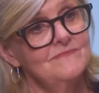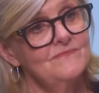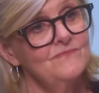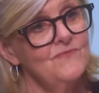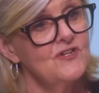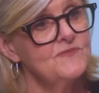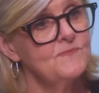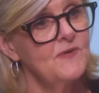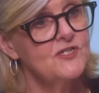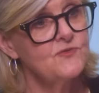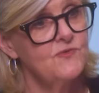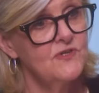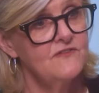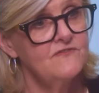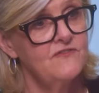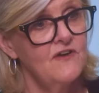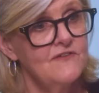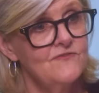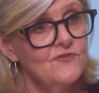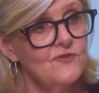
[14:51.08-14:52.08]
Whereas my
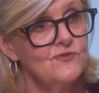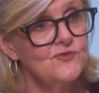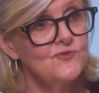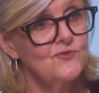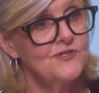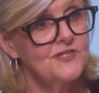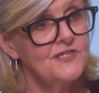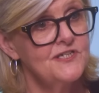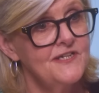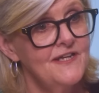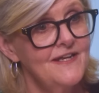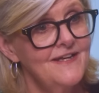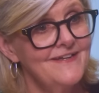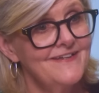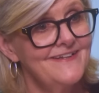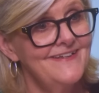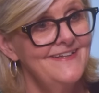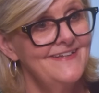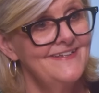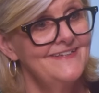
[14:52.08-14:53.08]
25-year-old daughter
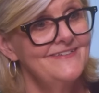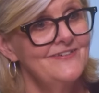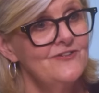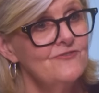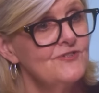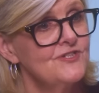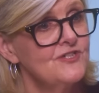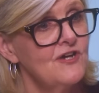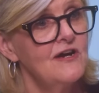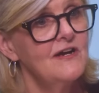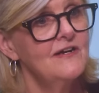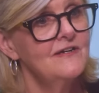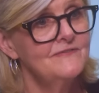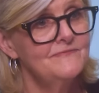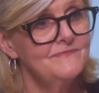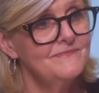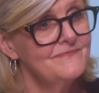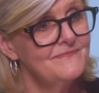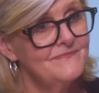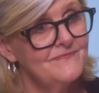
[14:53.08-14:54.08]
today, her
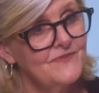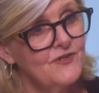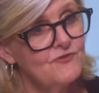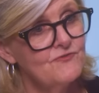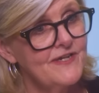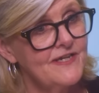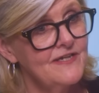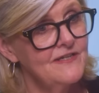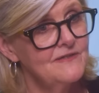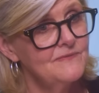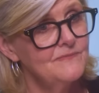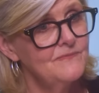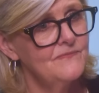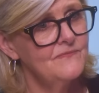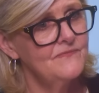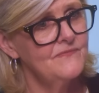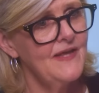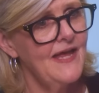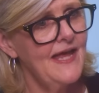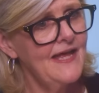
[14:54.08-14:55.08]
entire curriculum
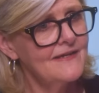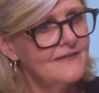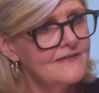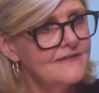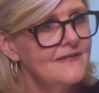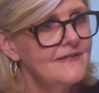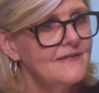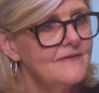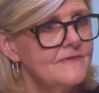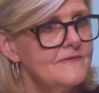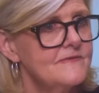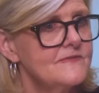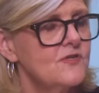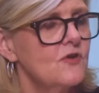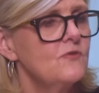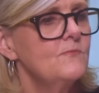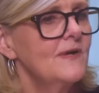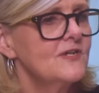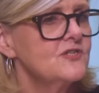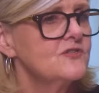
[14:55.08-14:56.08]
had
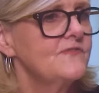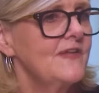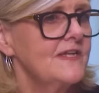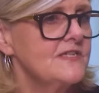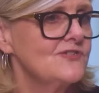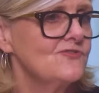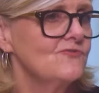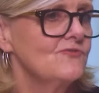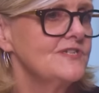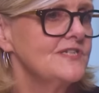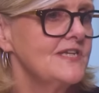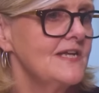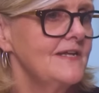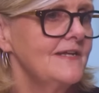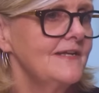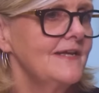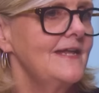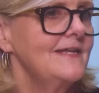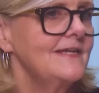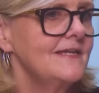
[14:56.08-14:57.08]
so much of that
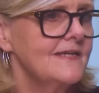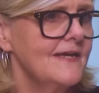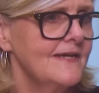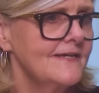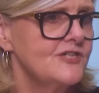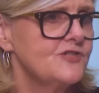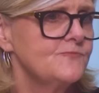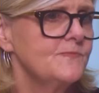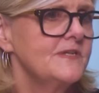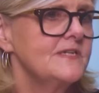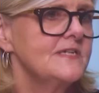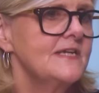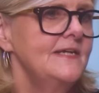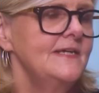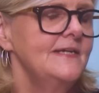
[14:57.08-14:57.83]
storytelling and engagement.